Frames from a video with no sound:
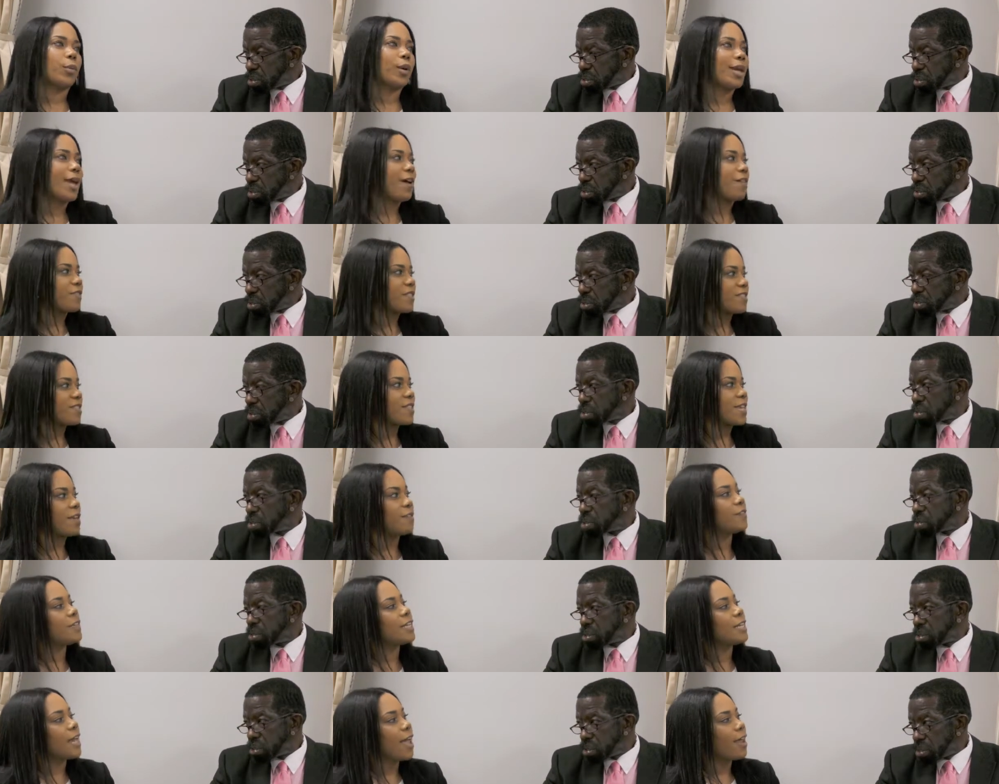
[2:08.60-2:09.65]
Speaker 1: we have the
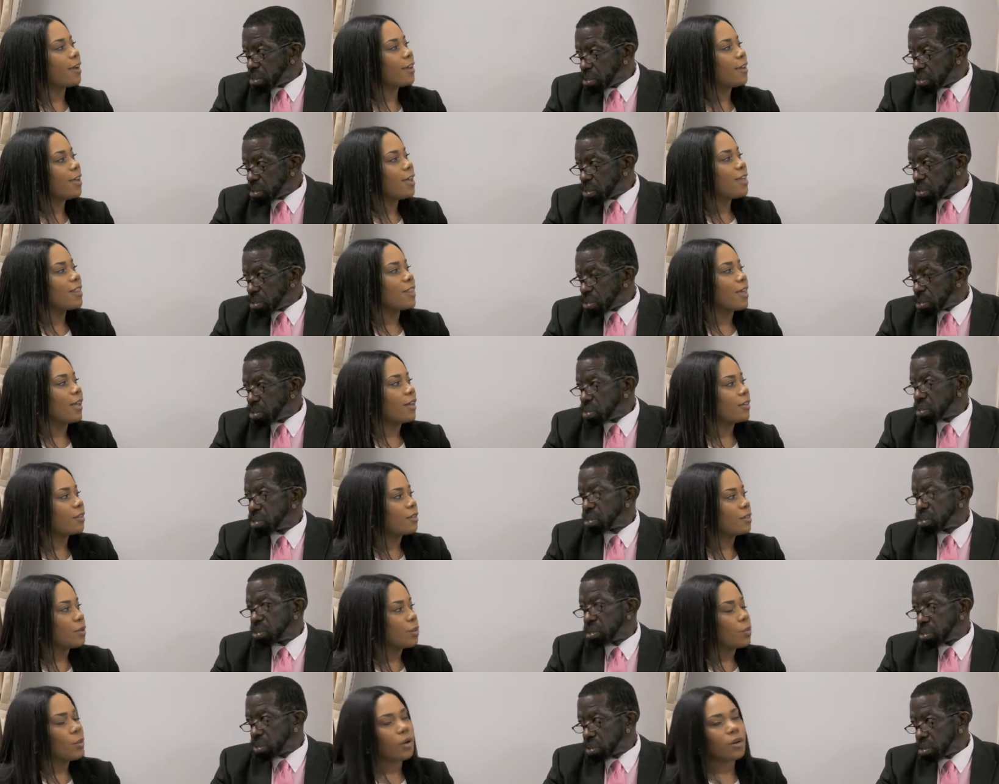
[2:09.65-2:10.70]
safety net
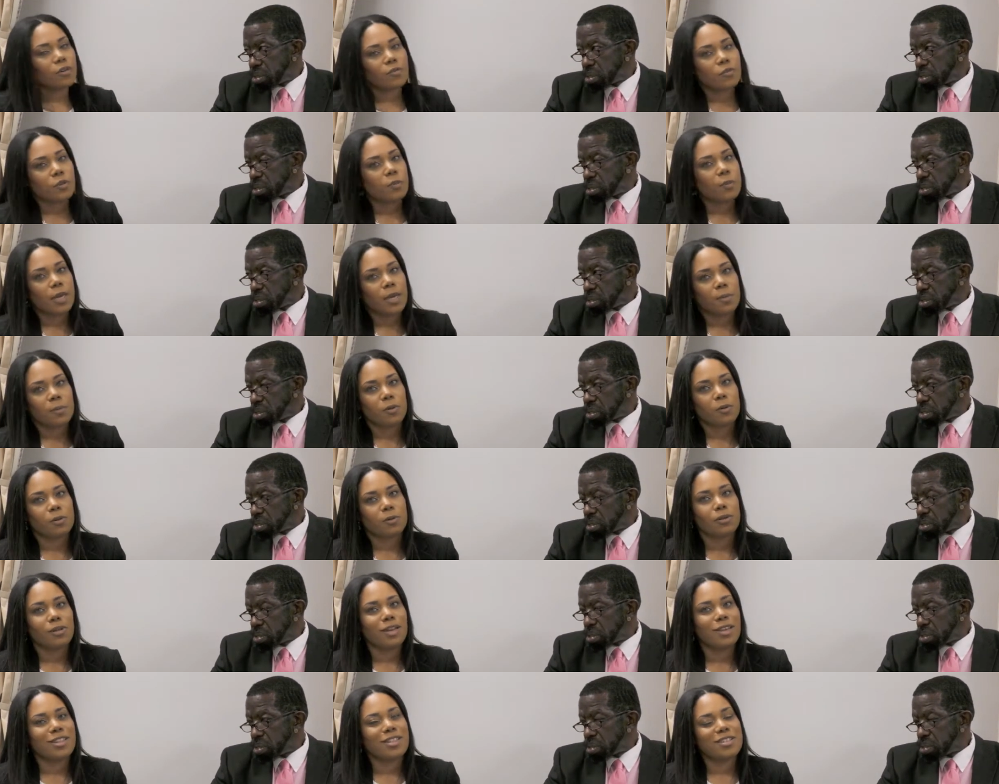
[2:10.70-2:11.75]
that the wonderful
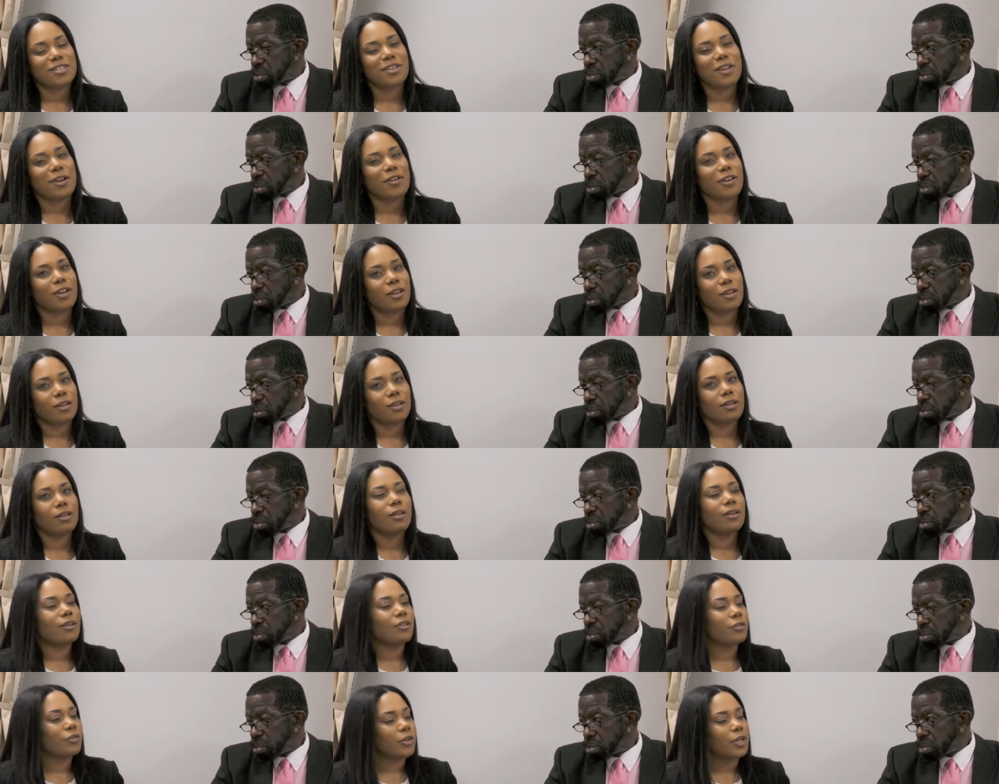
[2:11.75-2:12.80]
people in this area
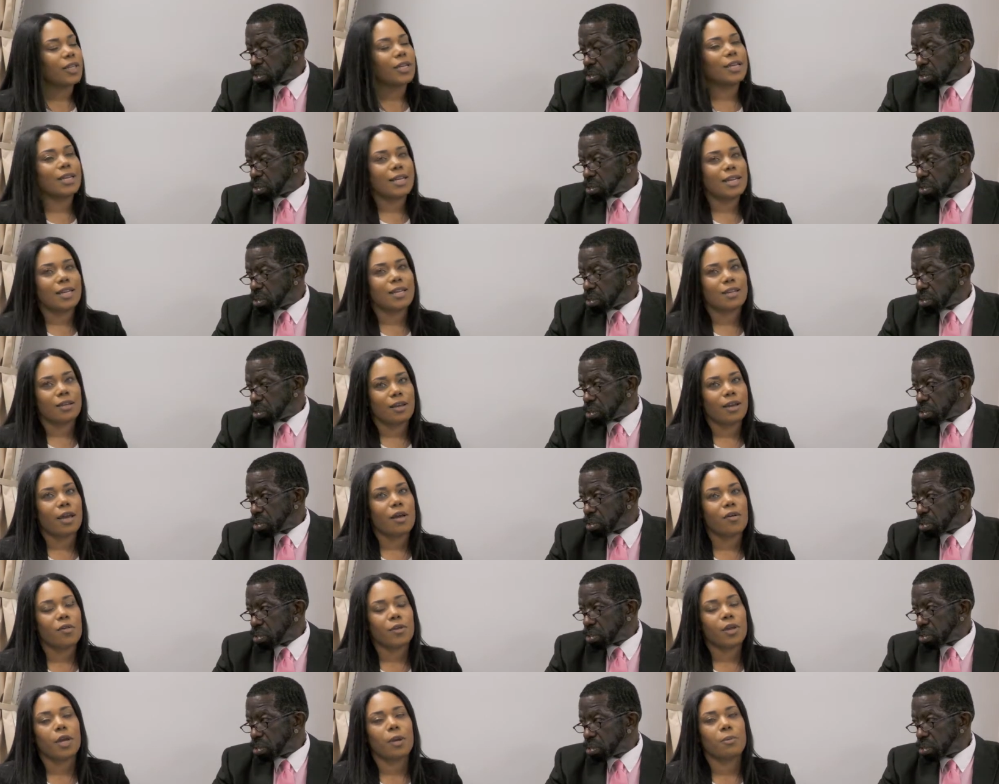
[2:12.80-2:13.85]
really need in a
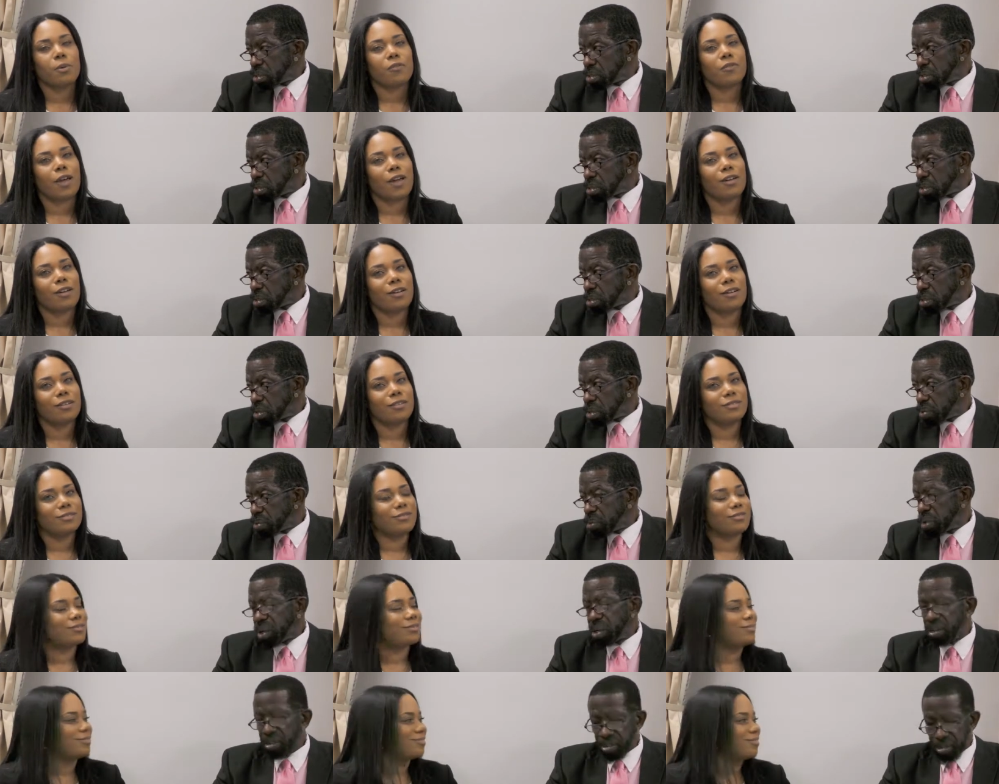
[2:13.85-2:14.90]
healthcare provider.
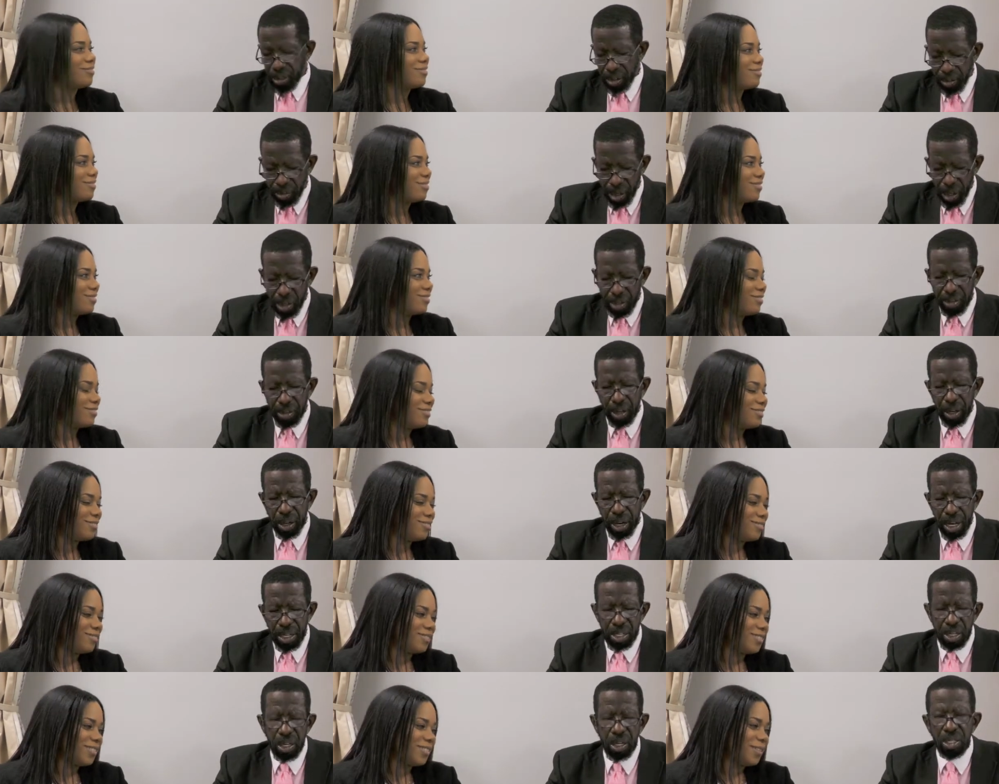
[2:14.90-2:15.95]
Speaker 2: Beautiful, beautiful, and
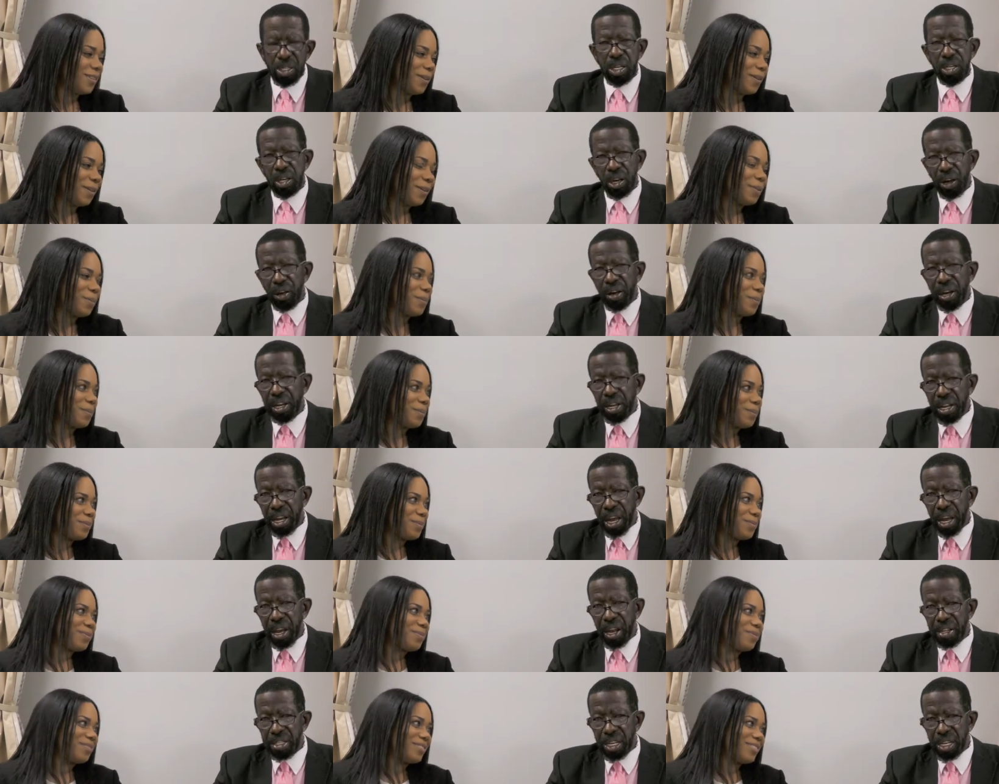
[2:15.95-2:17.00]
that's good to know. And
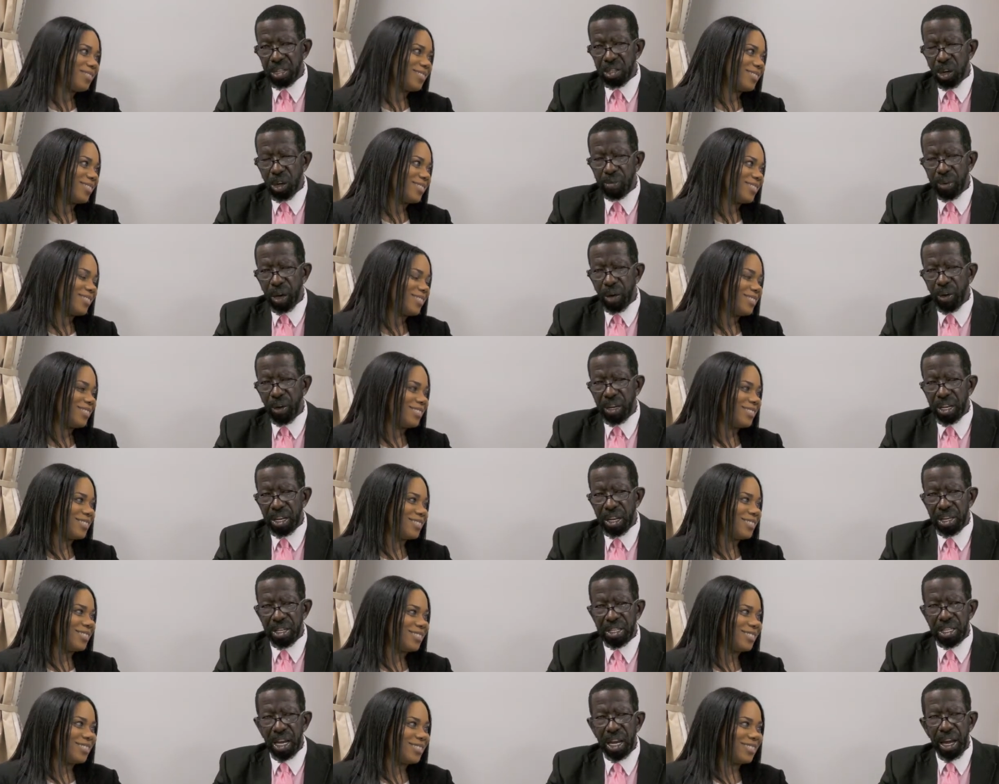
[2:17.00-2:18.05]
again, as I told my
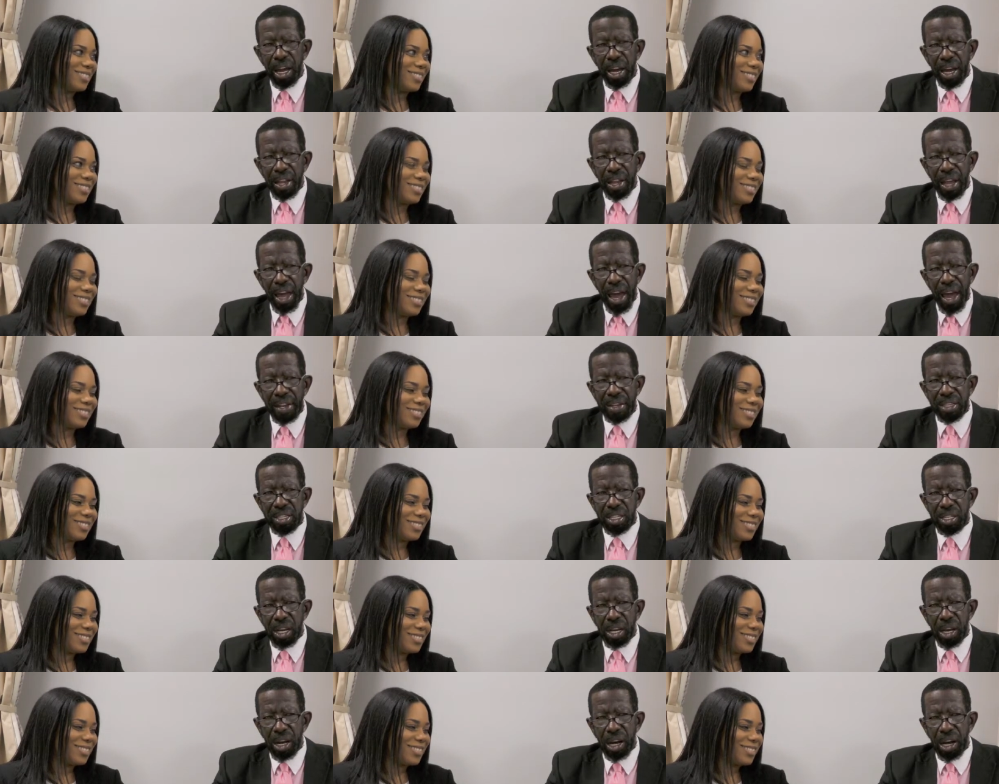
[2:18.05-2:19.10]
audience, that
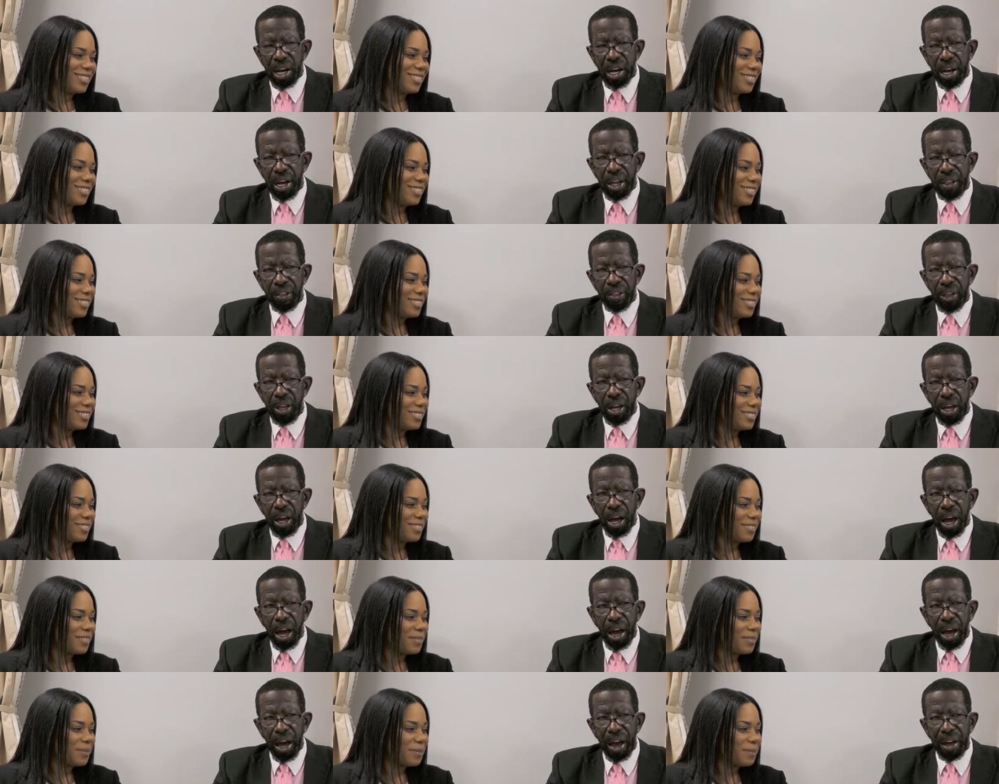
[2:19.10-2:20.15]
uh,
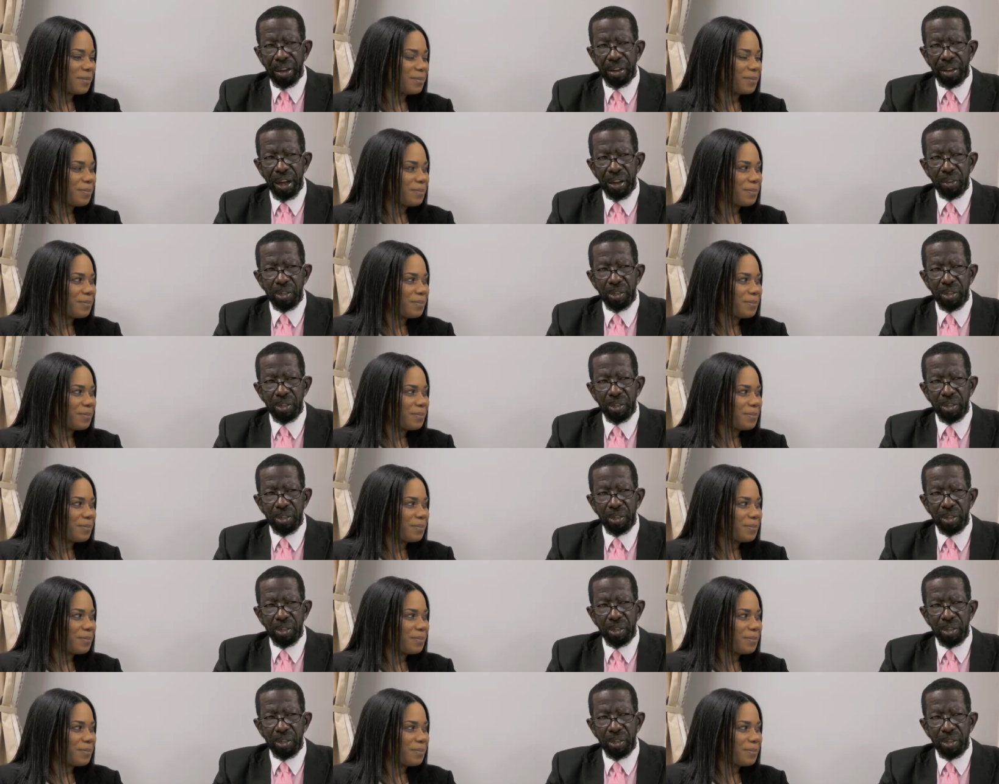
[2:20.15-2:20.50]
I, I